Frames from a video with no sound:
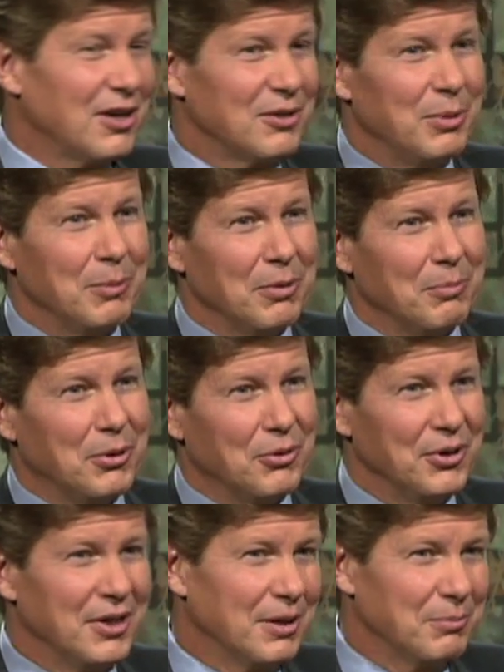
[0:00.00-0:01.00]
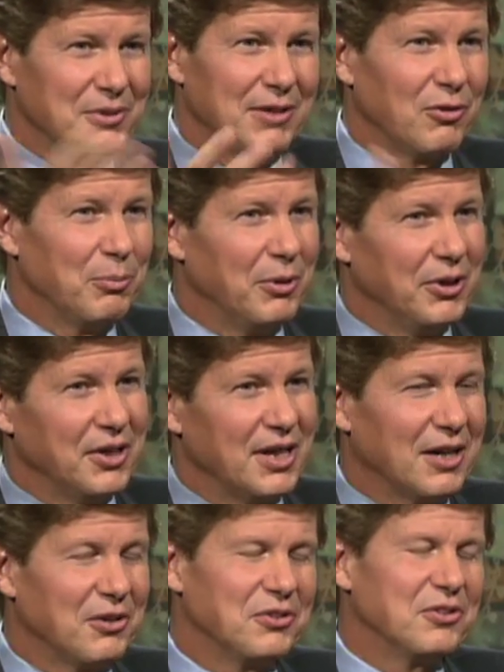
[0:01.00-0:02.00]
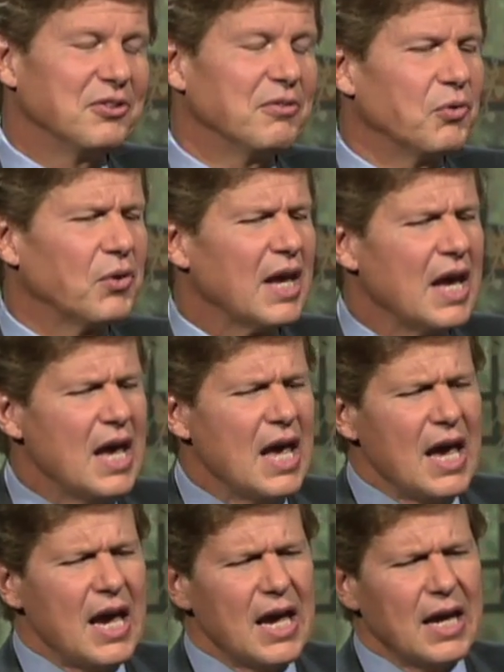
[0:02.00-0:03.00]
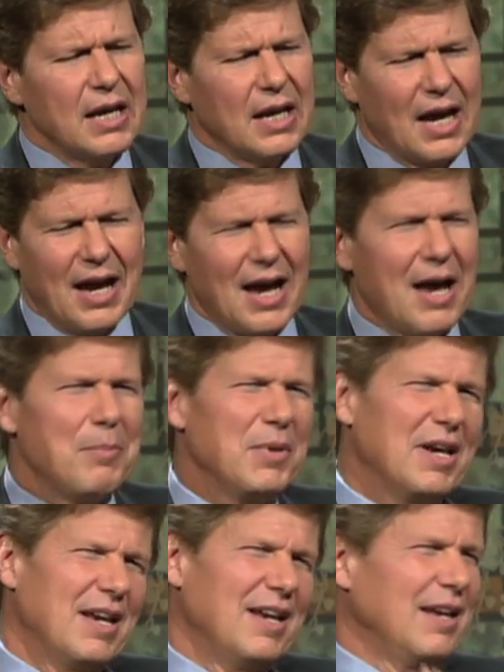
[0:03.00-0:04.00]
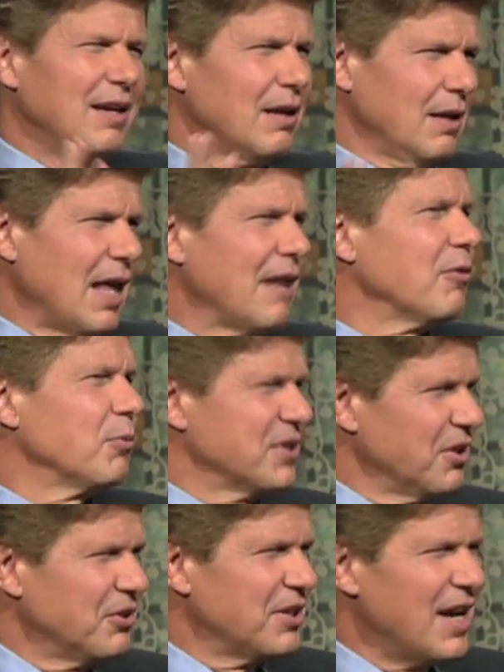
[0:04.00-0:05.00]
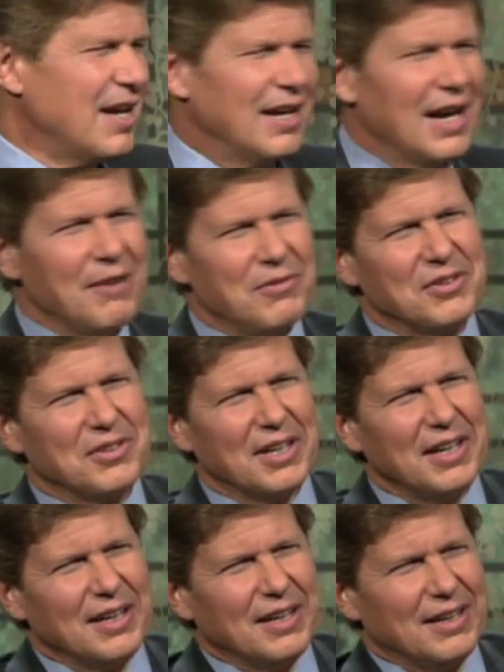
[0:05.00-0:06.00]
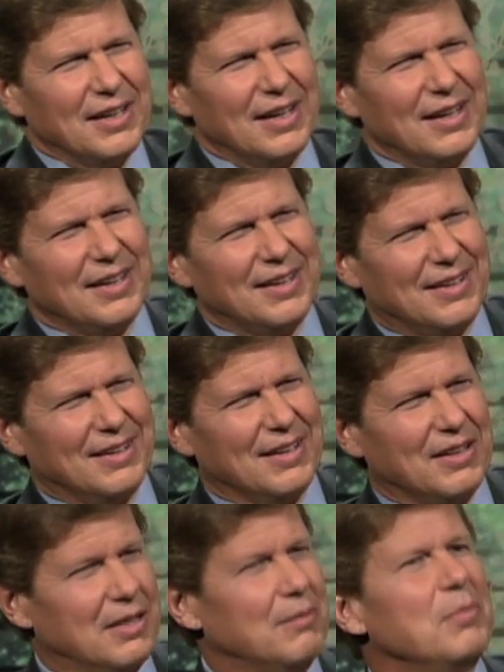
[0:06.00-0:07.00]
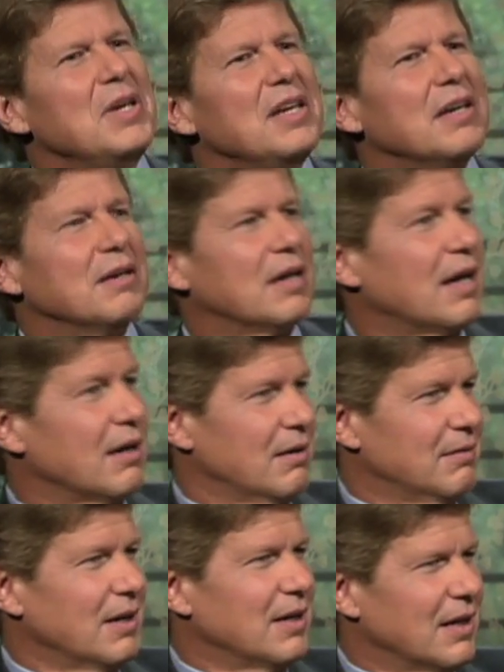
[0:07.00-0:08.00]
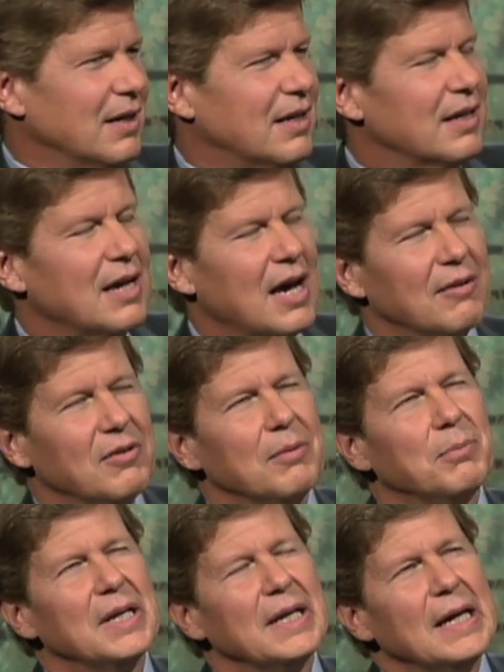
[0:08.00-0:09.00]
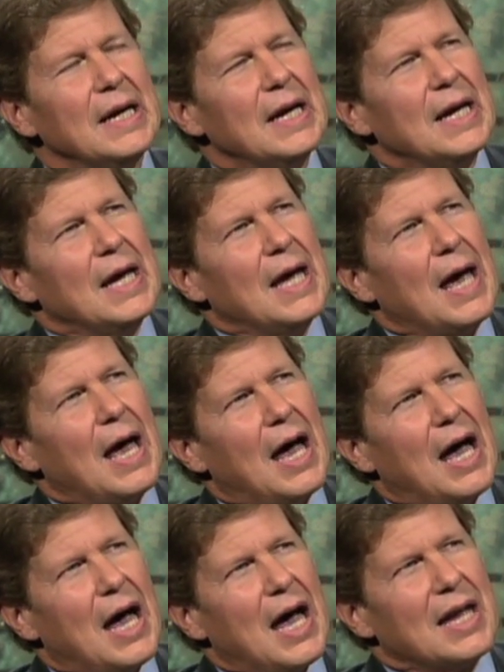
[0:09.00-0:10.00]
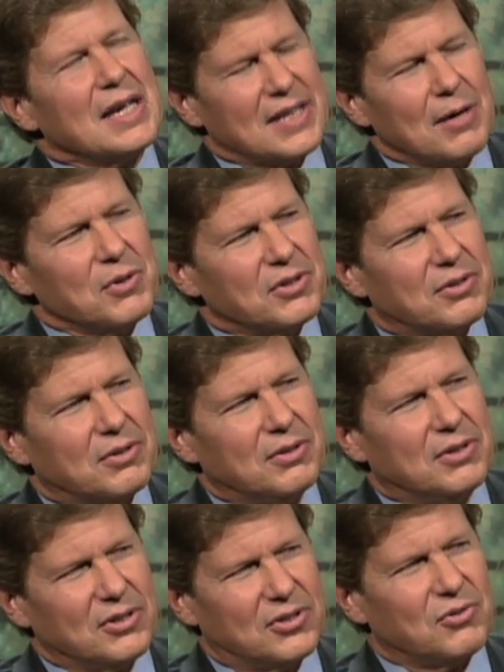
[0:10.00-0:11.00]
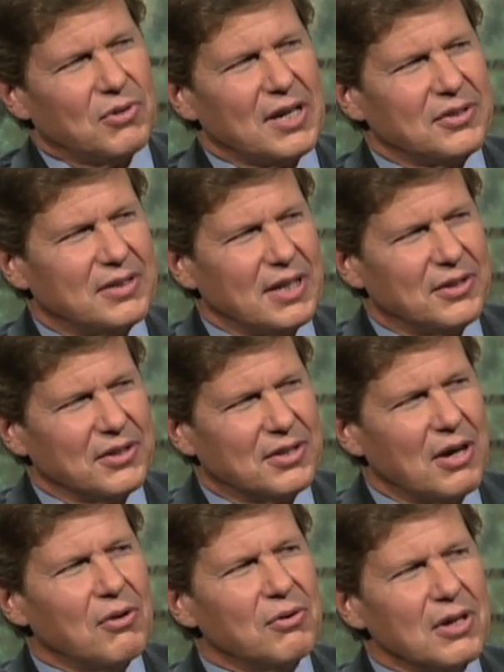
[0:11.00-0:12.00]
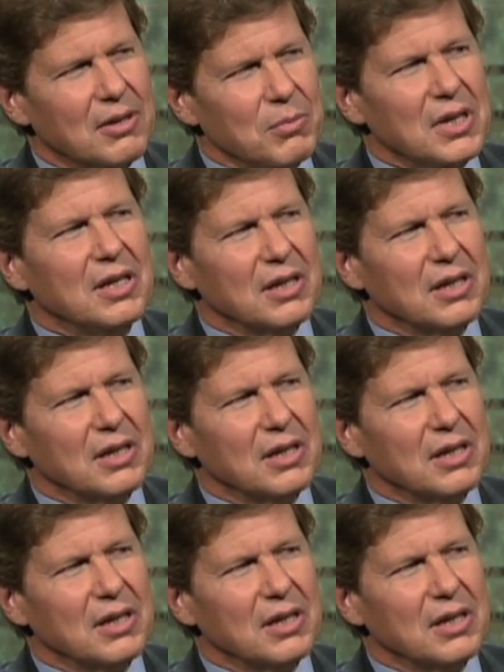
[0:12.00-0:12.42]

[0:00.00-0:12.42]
people ponied up several $1 million and so forth. And I mean, a lot of it was entertaining, I have to say, and the media got a kick out of it. But I guess I was distressed at the tone of the media